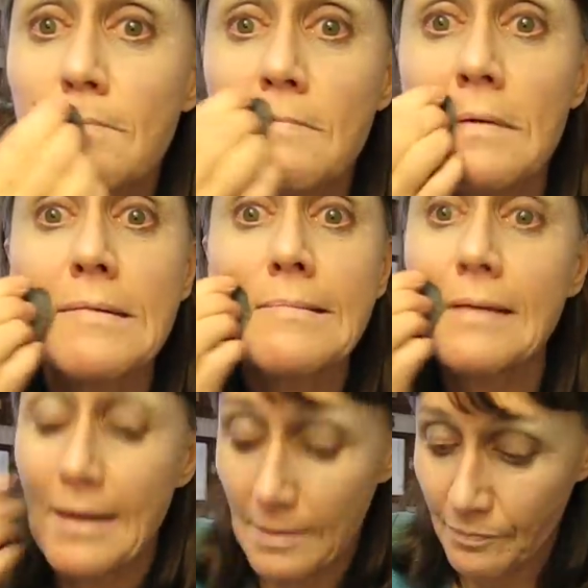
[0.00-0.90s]
like
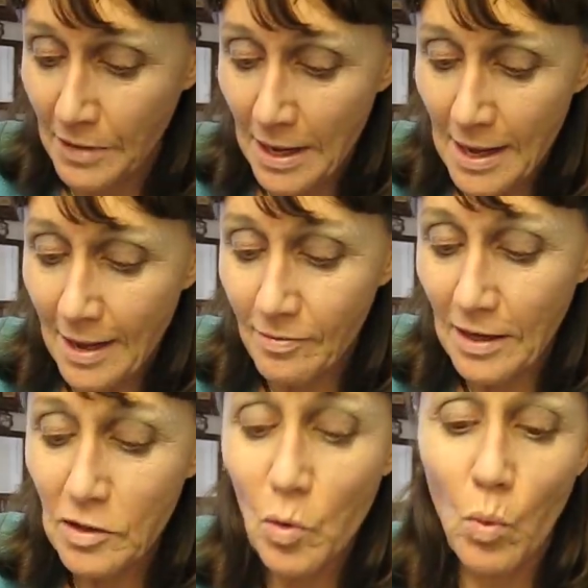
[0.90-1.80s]
that. And
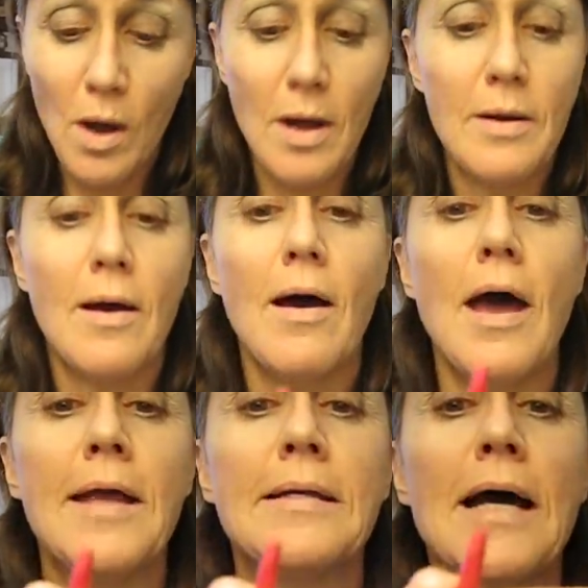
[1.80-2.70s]
then you want
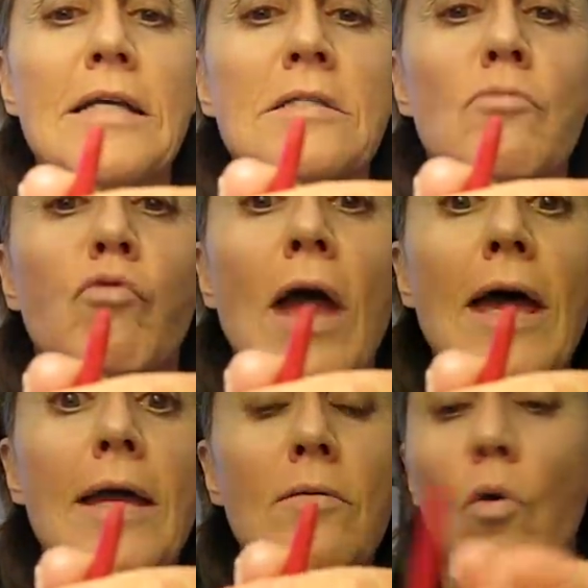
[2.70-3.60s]
a nice
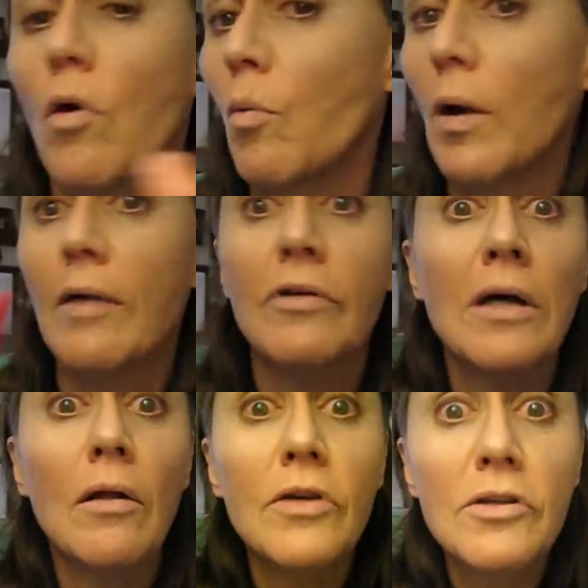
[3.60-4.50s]
red or whatever
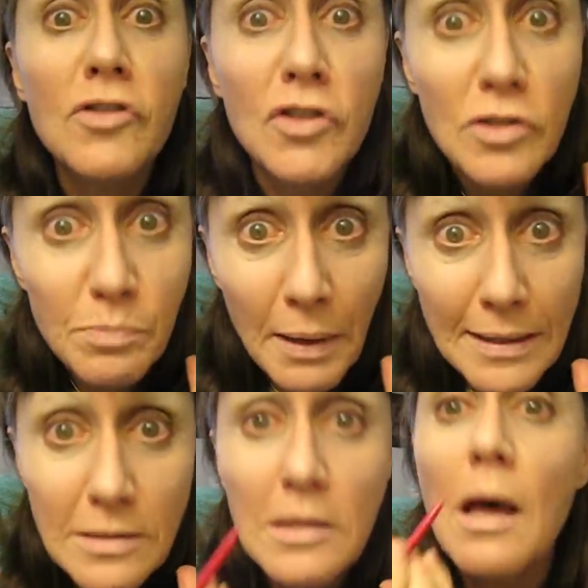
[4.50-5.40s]
color you choose
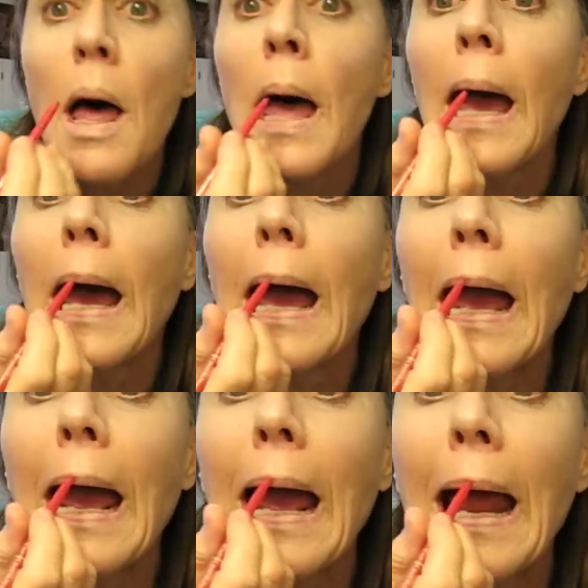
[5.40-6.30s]
pencil,
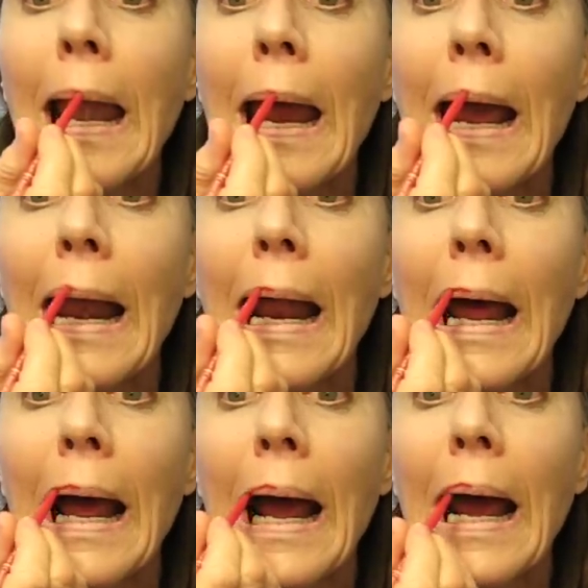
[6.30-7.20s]
and you're
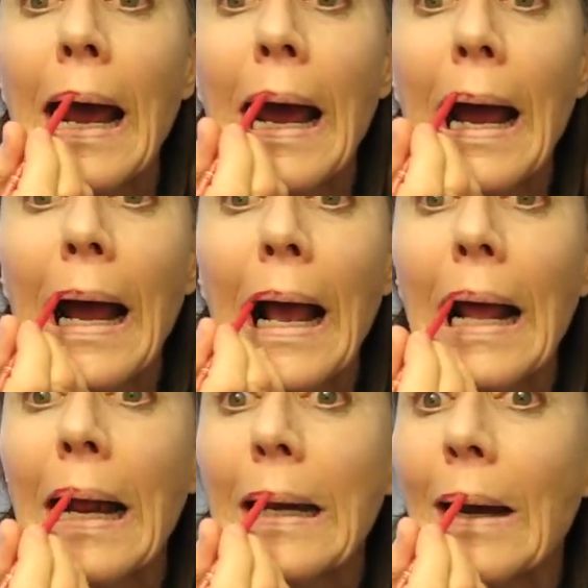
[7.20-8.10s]
going to
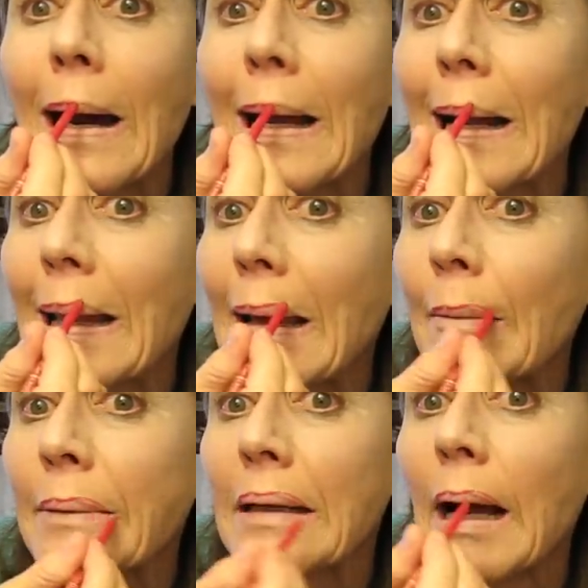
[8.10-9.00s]
draw your
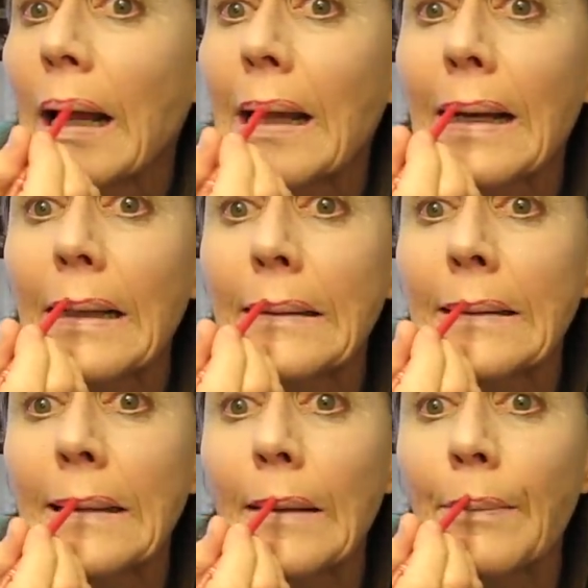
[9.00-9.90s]
lips like
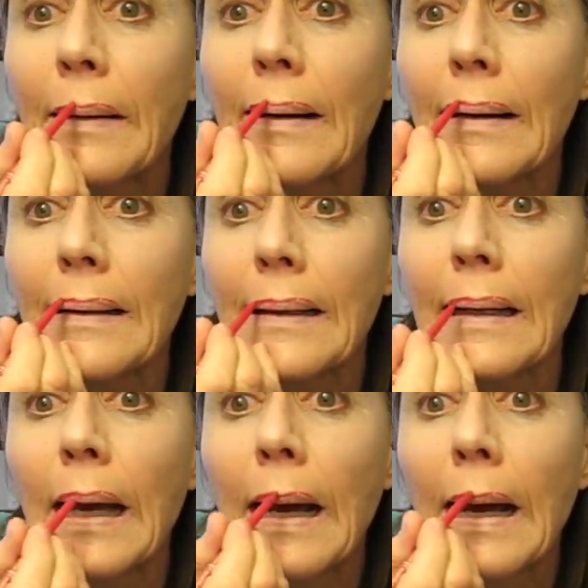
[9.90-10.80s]
Lucille Ball did.